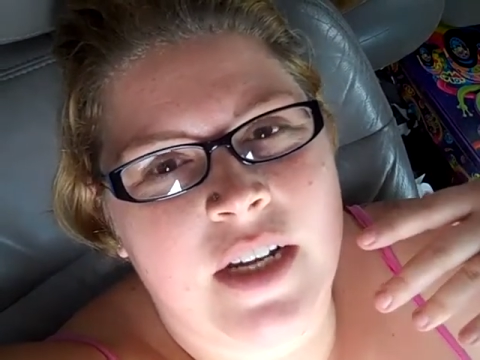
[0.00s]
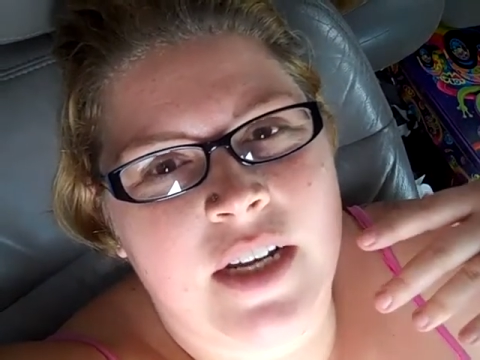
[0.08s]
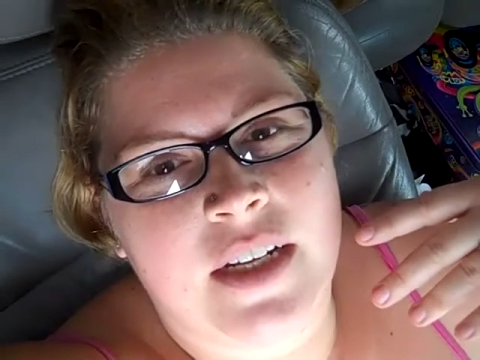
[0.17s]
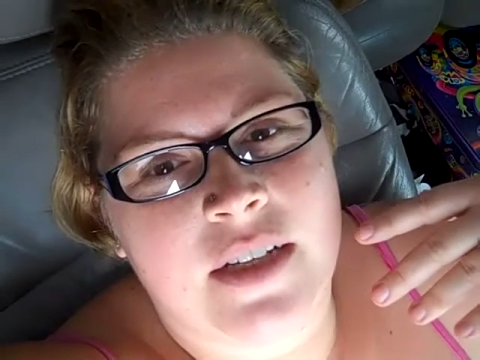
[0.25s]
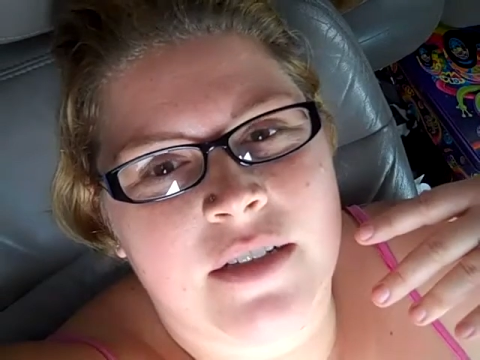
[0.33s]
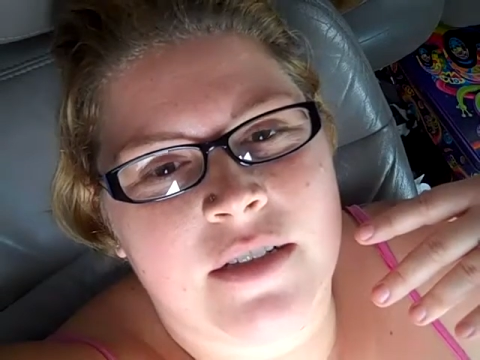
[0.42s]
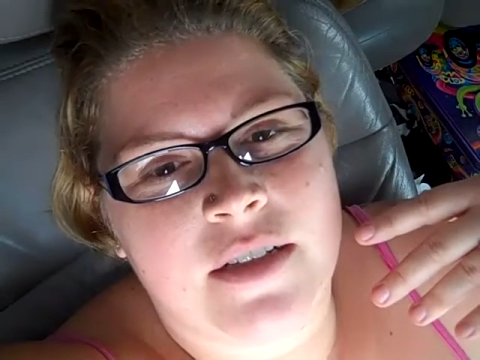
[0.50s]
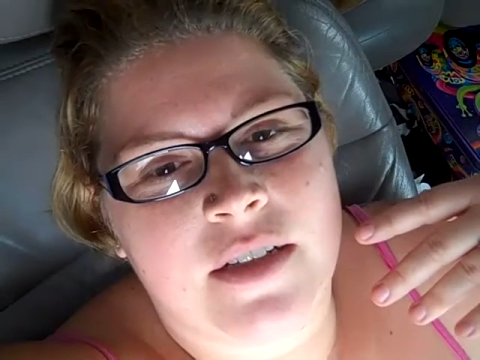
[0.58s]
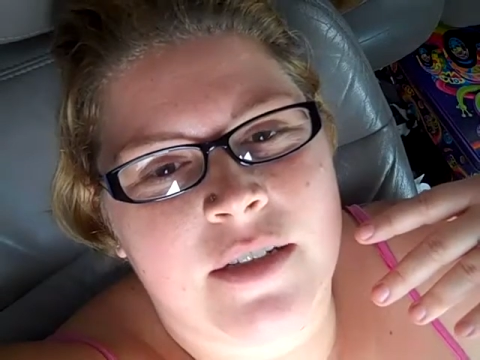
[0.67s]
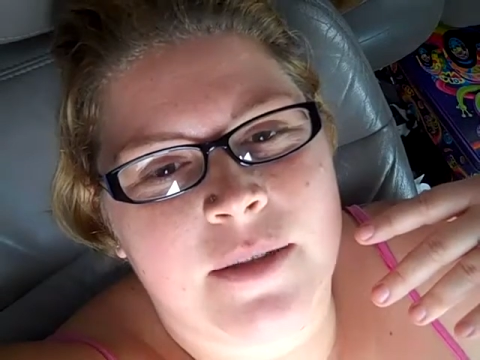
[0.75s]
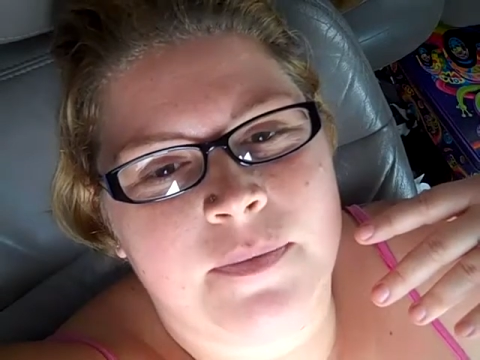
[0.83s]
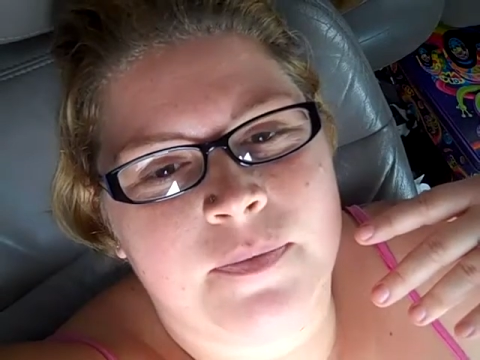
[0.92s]
And
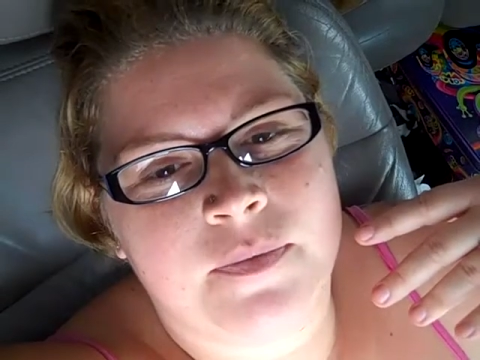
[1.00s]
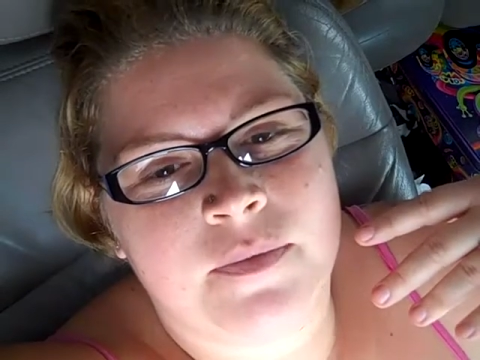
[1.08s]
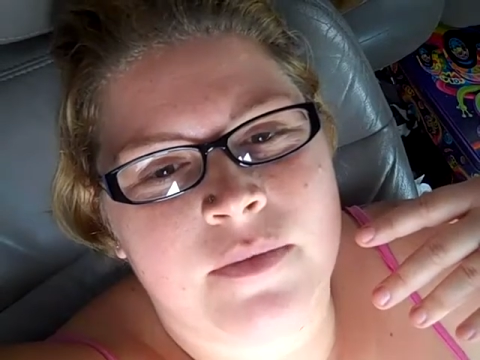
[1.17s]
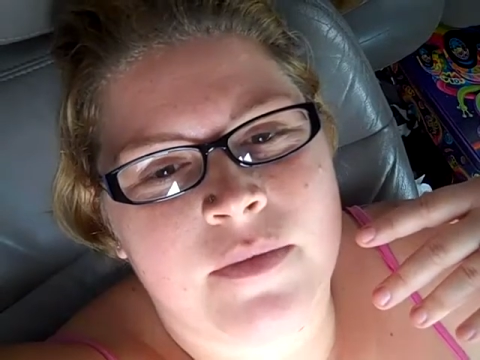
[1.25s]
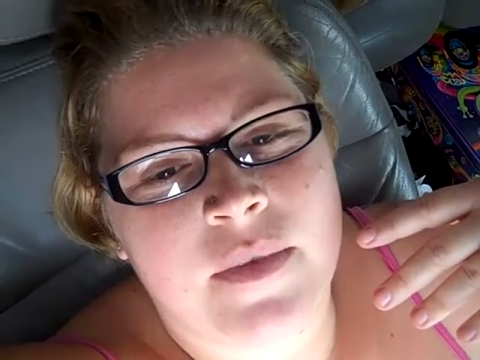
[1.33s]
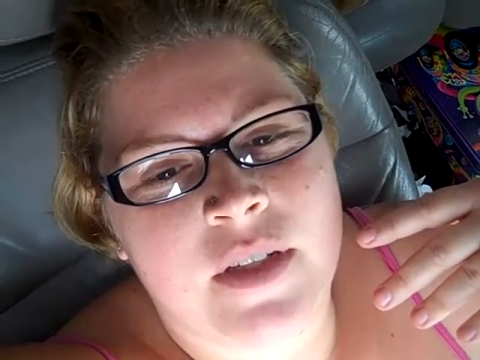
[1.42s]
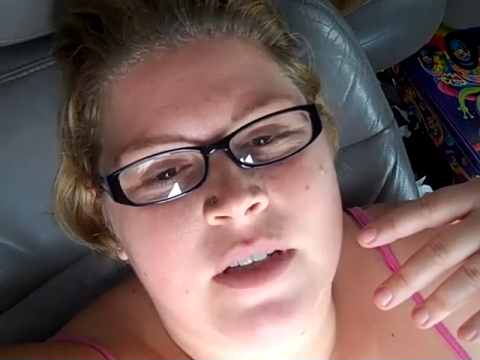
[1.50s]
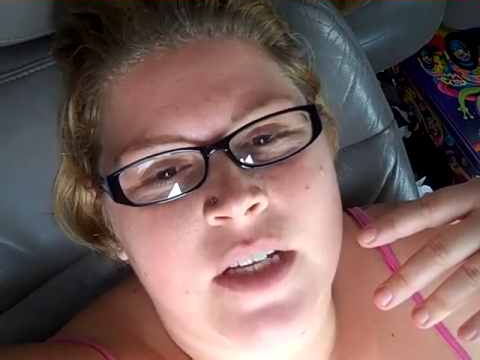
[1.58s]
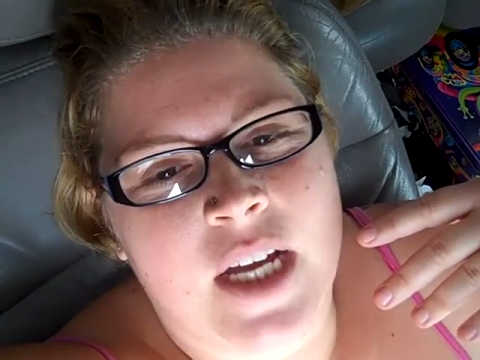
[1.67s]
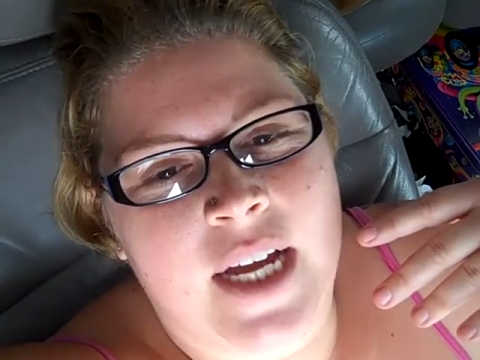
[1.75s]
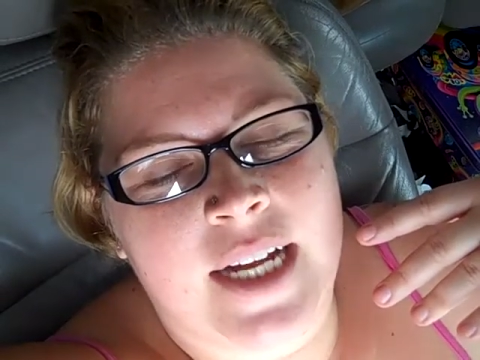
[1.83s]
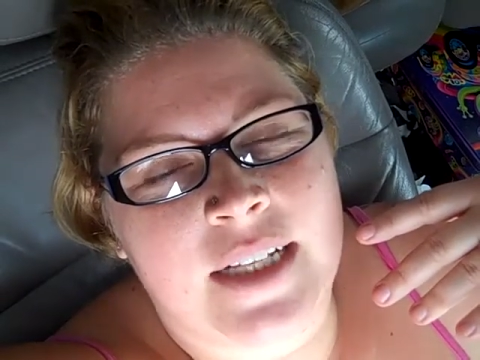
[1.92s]

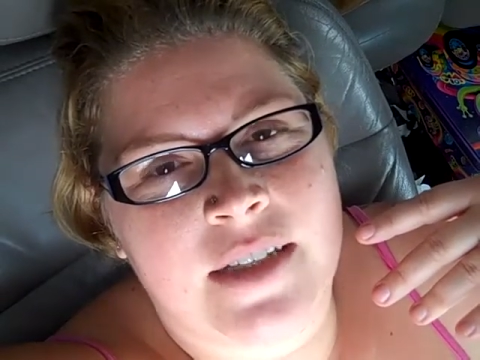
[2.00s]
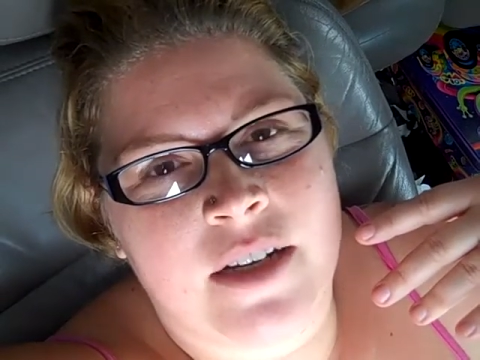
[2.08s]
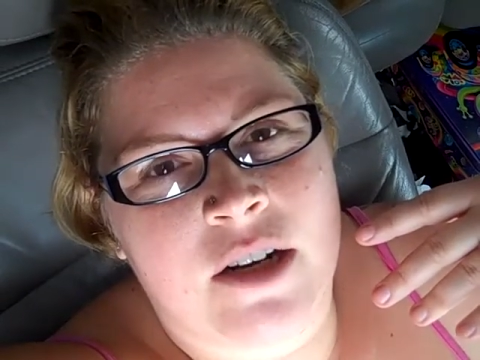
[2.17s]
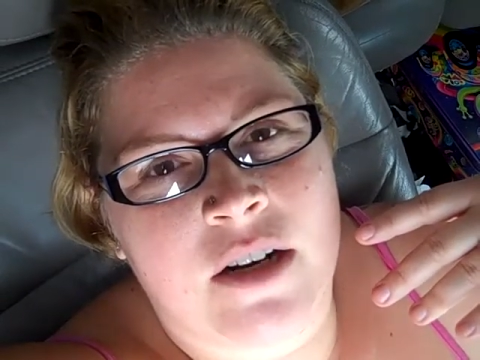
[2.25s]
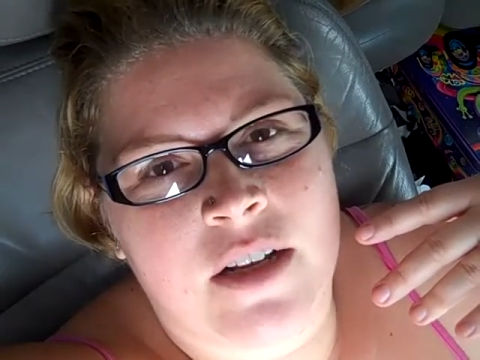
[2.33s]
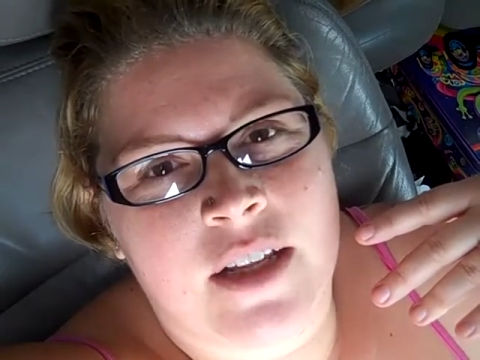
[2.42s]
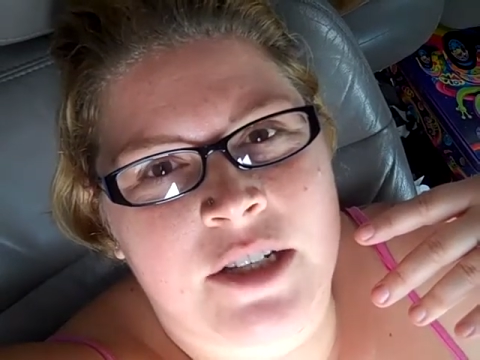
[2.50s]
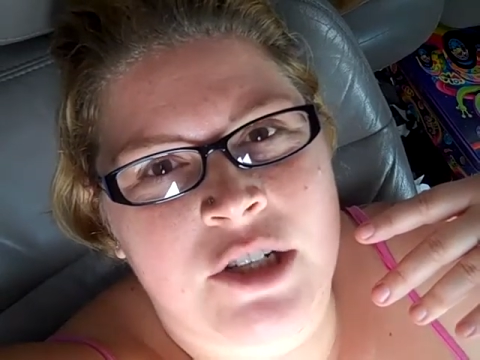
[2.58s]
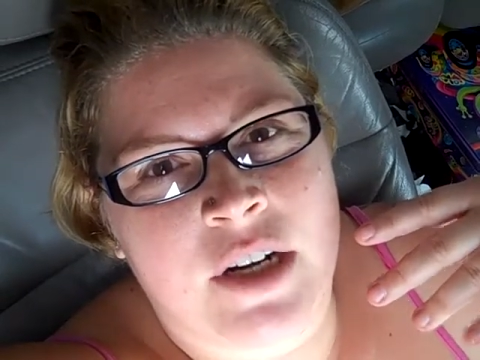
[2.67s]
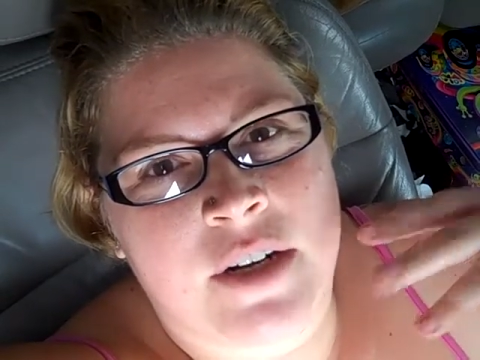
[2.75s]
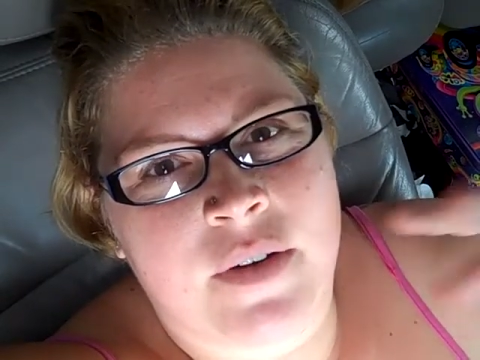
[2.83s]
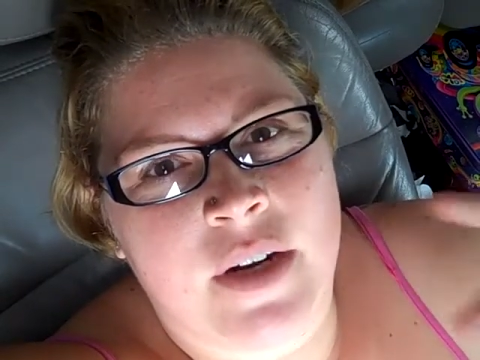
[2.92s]
I got Sierra an
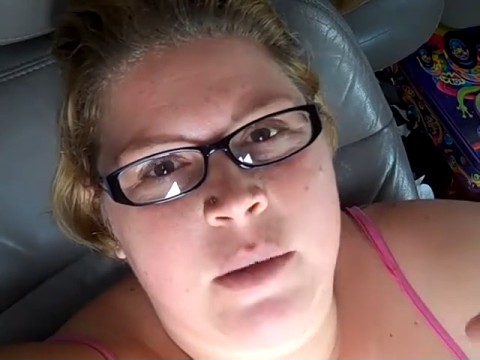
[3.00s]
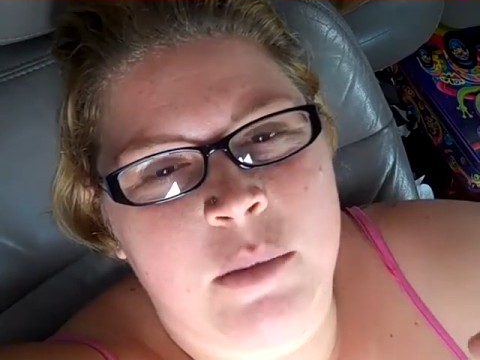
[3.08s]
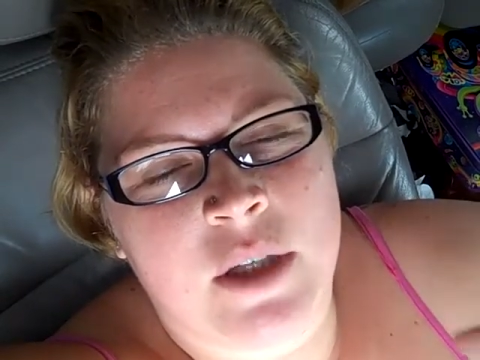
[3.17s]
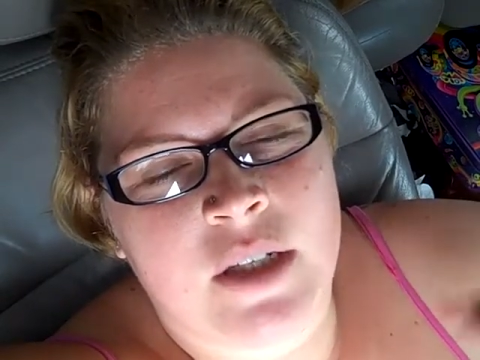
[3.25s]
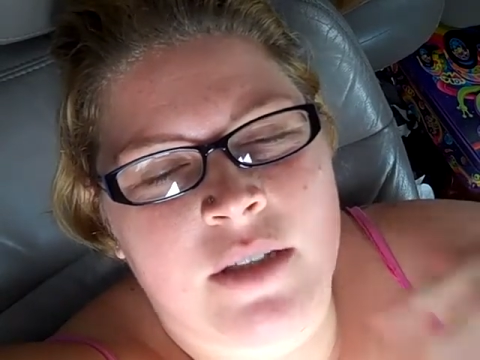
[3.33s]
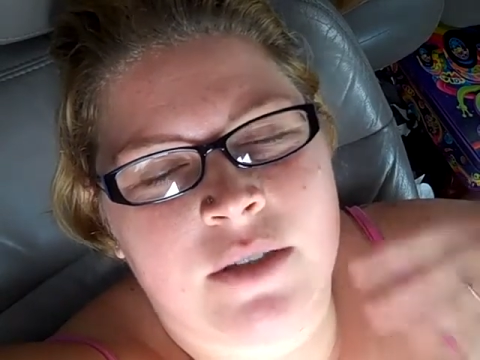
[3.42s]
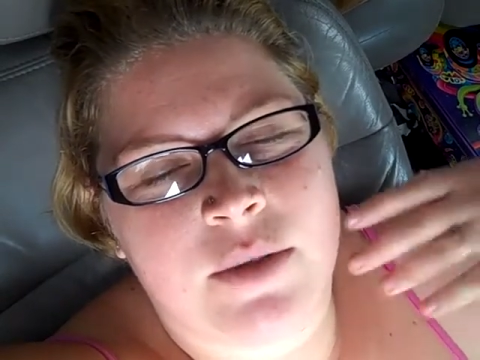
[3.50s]
electronic reader book,